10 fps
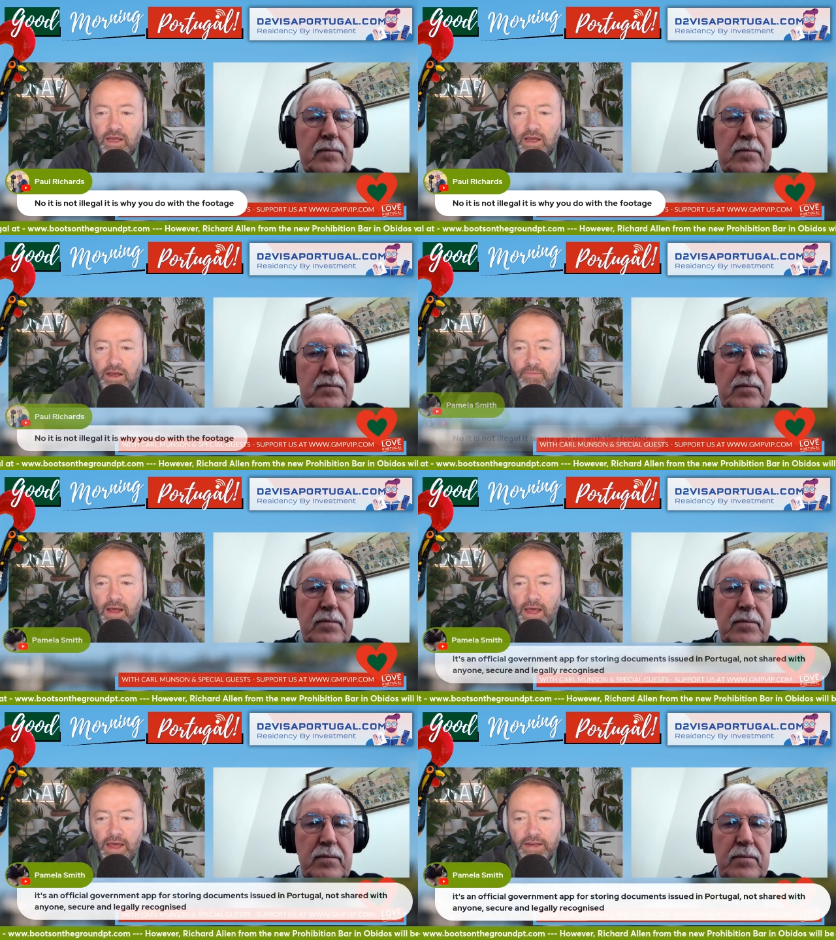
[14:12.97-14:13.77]

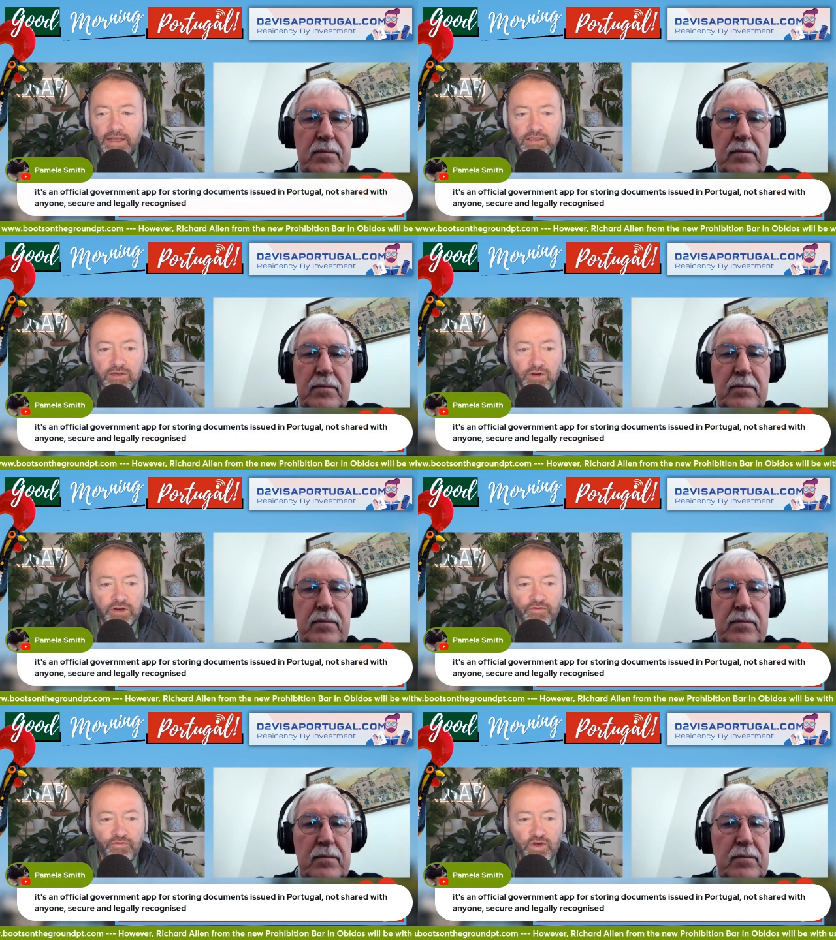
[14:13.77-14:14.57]
Speaker 1: And it's on
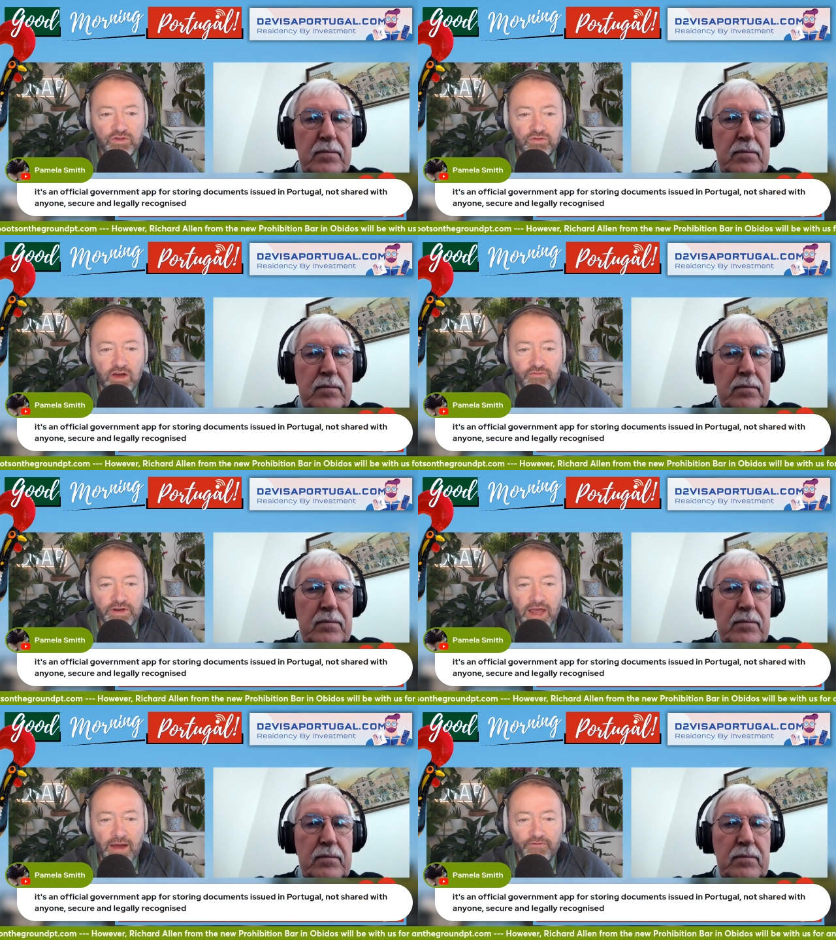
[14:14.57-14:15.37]
an official
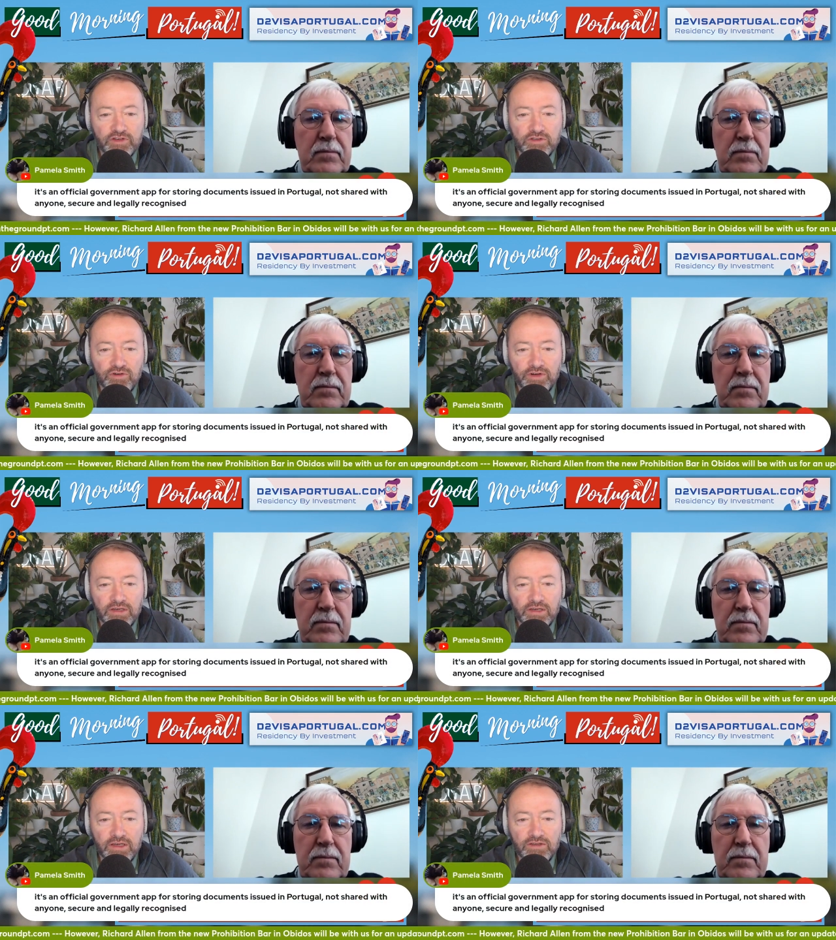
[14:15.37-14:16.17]
government app for
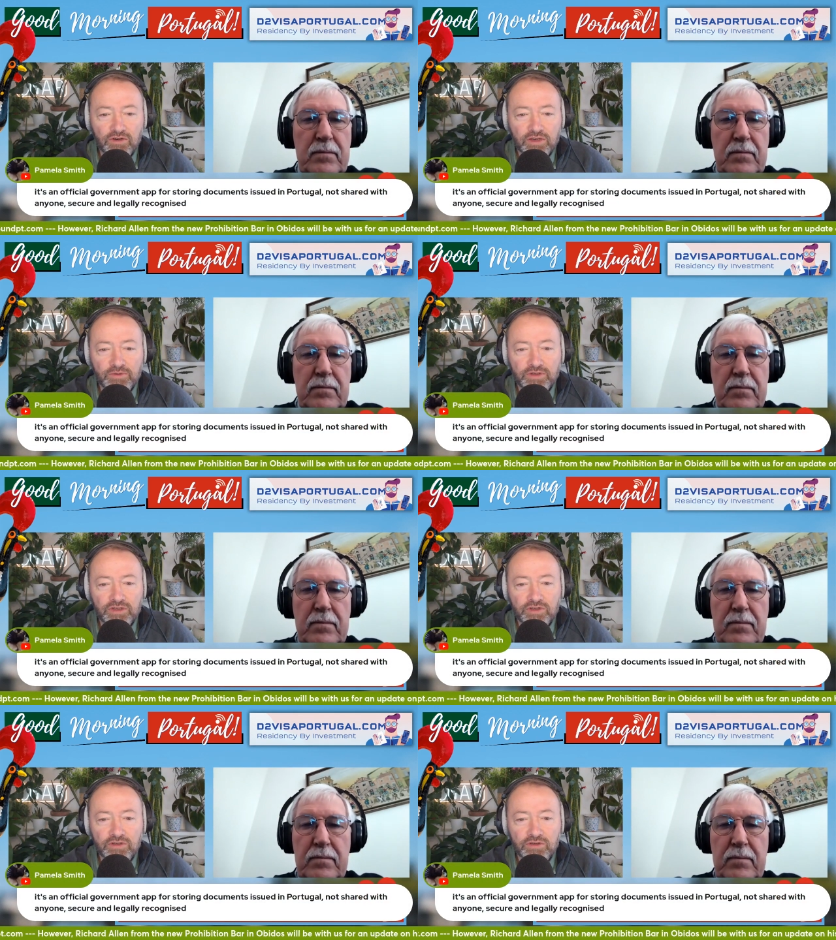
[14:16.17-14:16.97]
storing documents
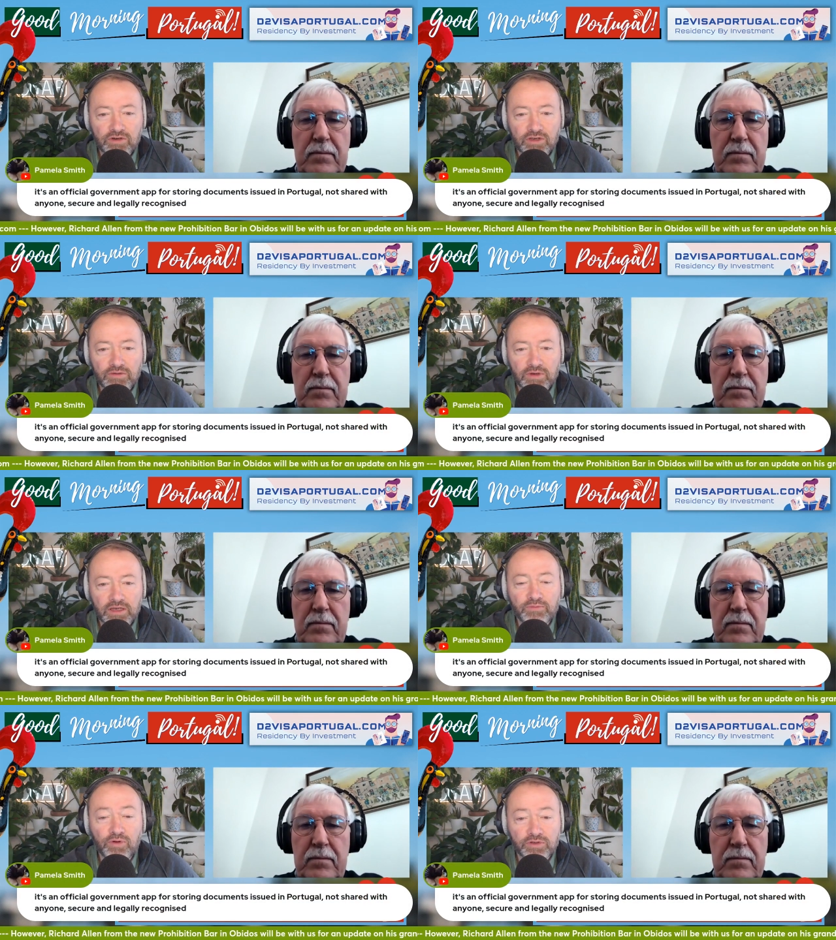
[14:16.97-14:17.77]
issued
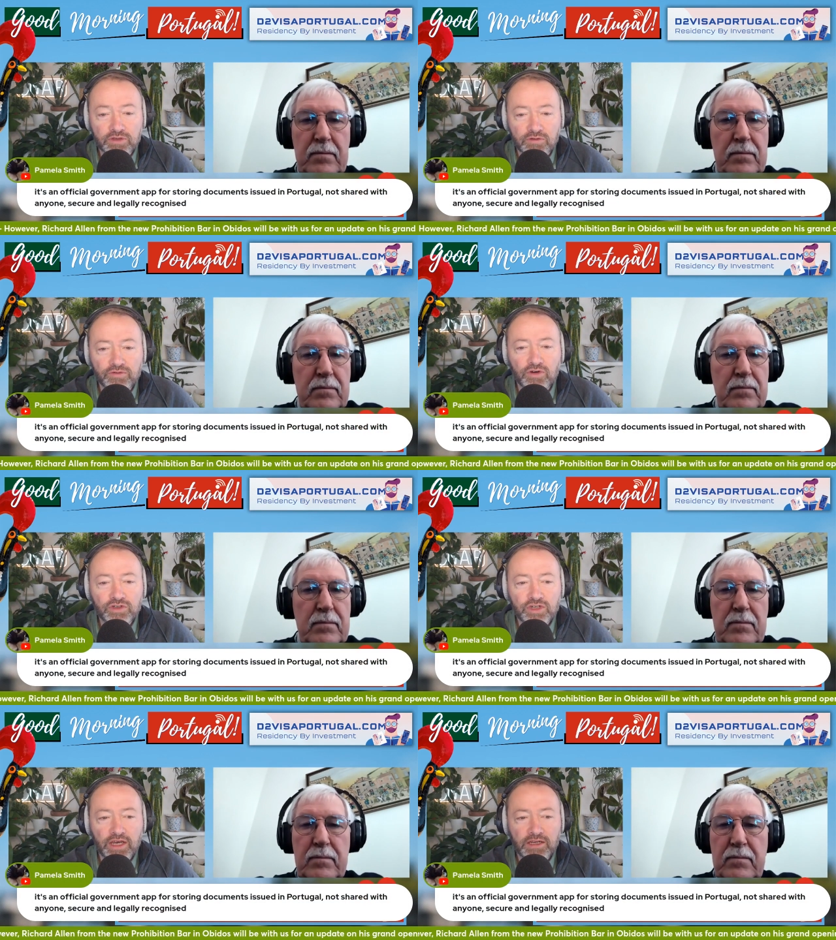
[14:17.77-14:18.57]
in Portugal, not
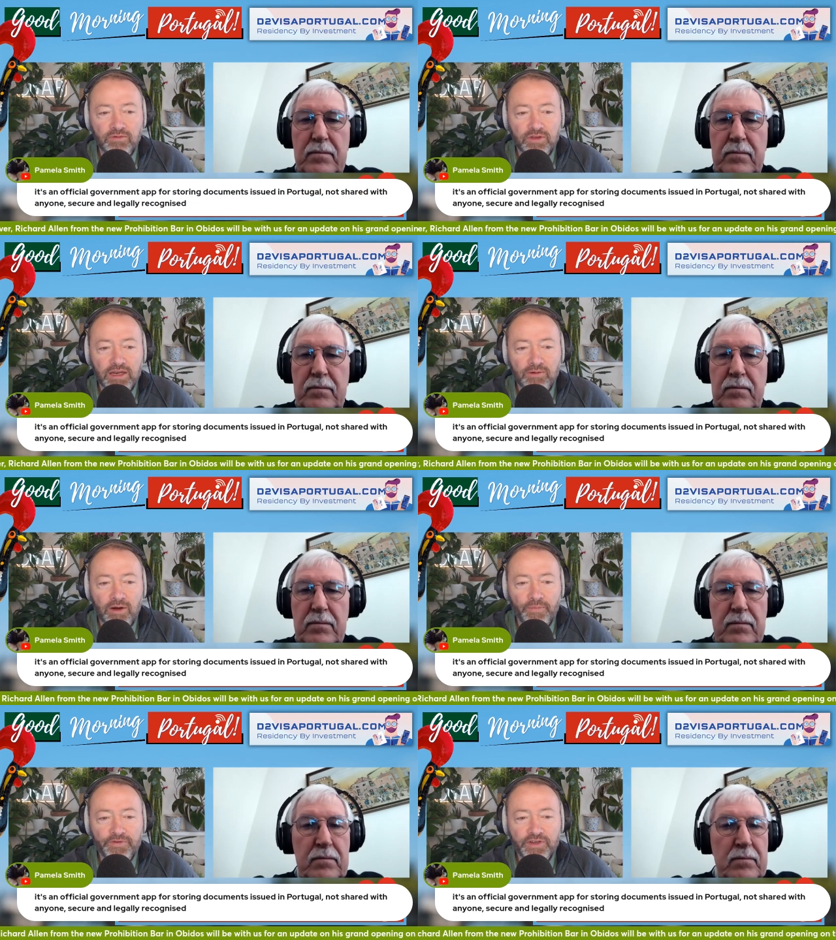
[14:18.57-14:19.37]
shared with
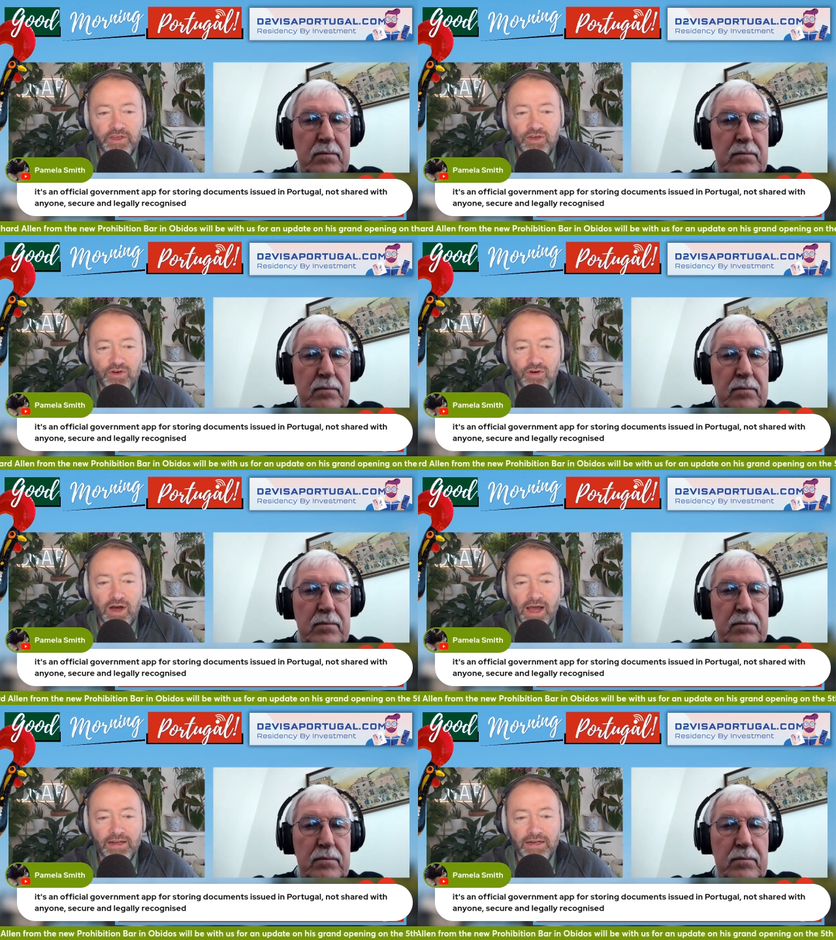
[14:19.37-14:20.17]
anyone, secure
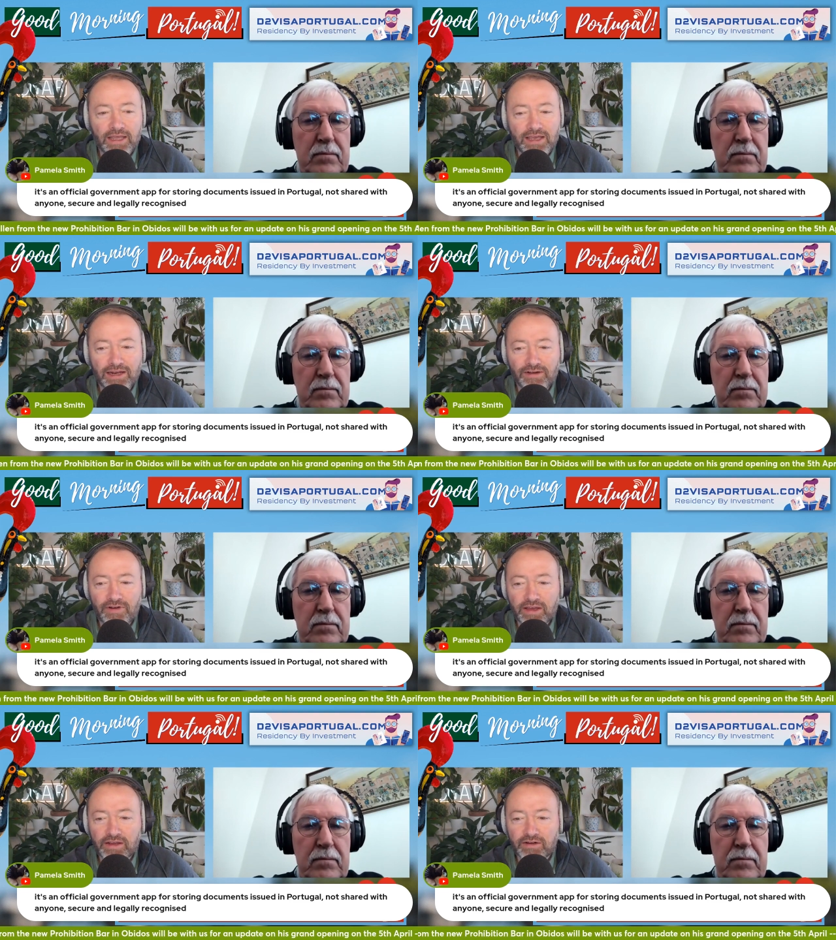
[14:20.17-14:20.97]
and legally
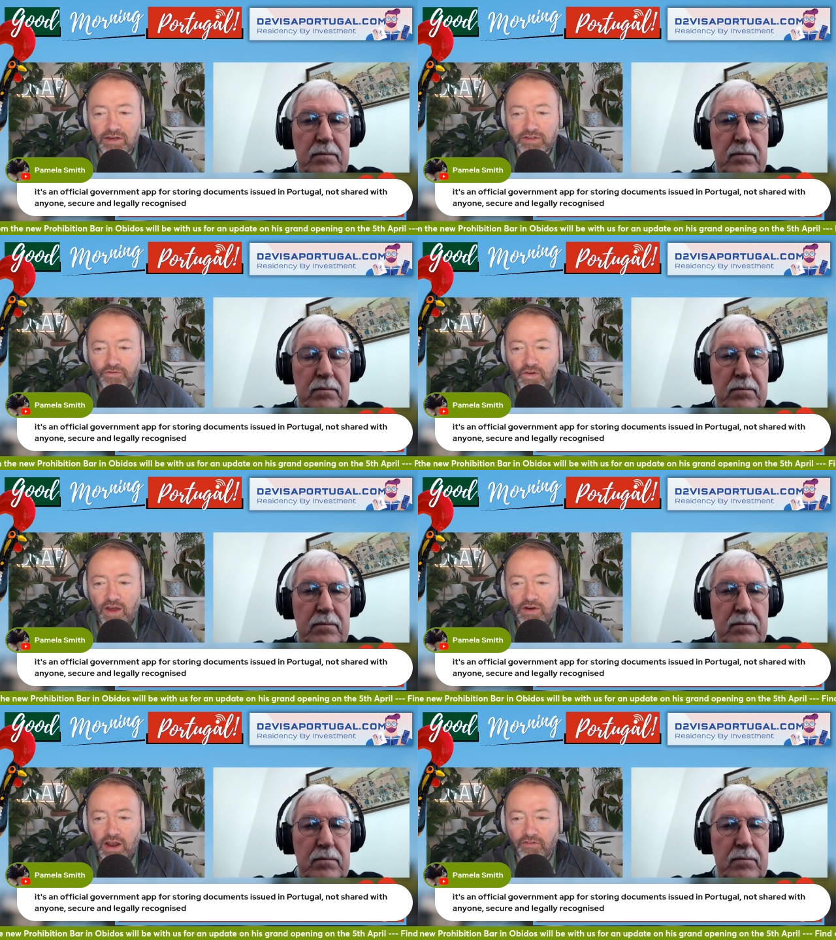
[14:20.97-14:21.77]
recognized.
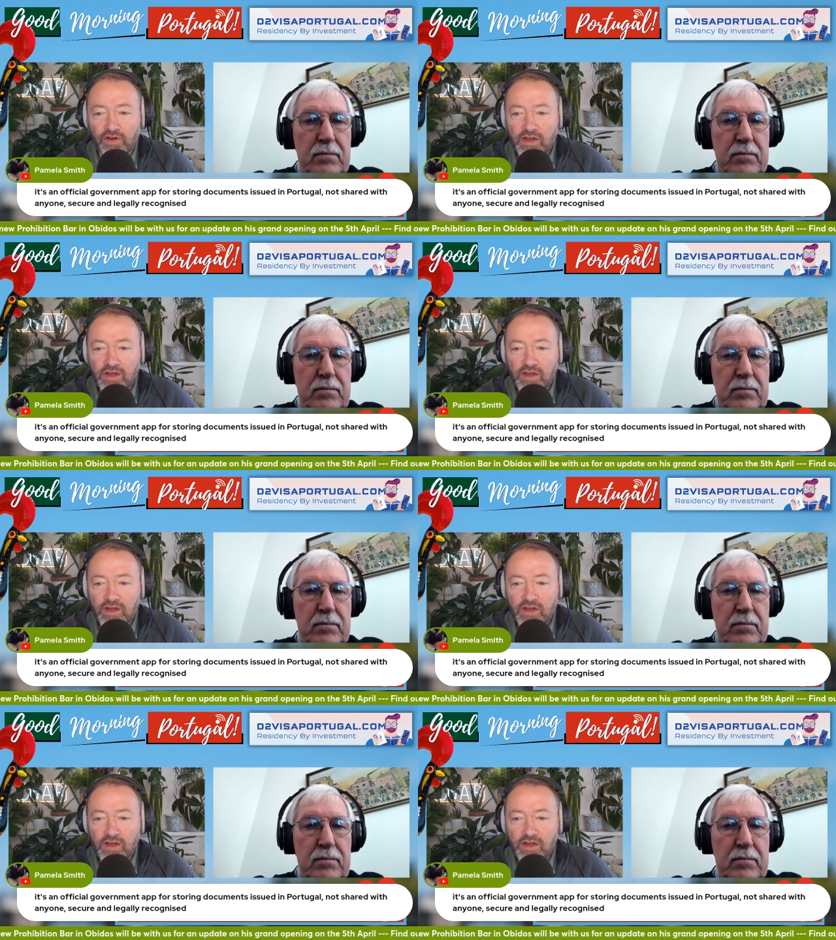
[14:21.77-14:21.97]
Fair enough.